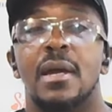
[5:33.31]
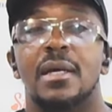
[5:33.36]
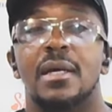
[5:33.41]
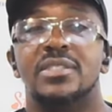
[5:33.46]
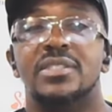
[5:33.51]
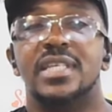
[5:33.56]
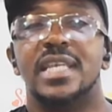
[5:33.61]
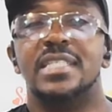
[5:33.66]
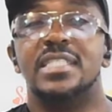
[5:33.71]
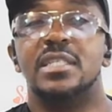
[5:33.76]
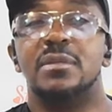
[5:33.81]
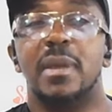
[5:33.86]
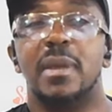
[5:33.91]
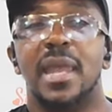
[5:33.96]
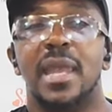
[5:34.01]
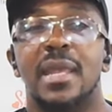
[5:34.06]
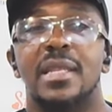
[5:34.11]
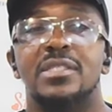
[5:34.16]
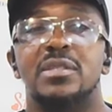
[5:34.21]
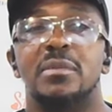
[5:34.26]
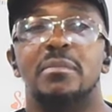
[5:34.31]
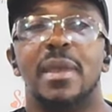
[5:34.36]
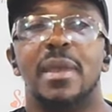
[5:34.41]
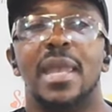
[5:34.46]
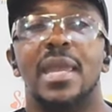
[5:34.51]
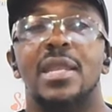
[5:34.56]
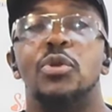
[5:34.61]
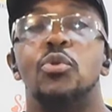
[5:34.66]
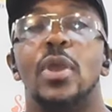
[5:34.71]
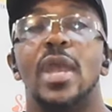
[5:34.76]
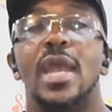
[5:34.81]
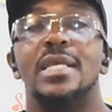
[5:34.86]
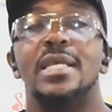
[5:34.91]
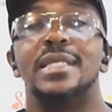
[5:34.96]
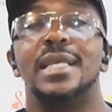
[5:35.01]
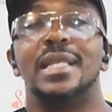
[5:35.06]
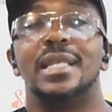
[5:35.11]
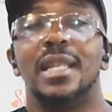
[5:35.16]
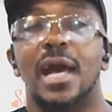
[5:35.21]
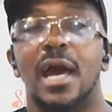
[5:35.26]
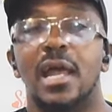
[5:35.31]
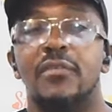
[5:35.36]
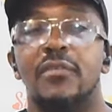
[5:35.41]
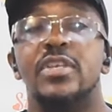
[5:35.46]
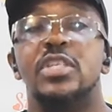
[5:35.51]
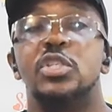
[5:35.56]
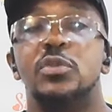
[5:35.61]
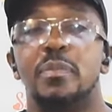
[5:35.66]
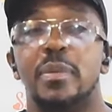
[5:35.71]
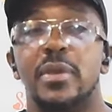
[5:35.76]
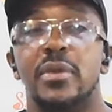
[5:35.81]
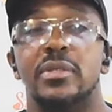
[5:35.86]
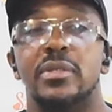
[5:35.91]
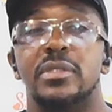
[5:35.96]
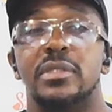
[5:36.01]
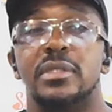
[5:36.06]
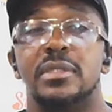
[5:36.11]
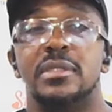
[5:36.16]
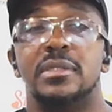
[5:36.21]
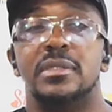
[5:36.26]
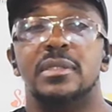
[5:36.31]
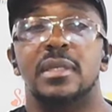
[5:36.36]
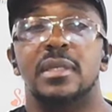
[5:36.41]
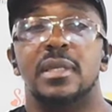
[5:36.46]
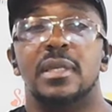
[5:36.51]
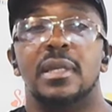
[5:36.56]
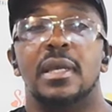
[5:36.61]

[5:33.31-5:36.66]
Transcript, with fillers: A seasoned man is a man who has a lot of experiences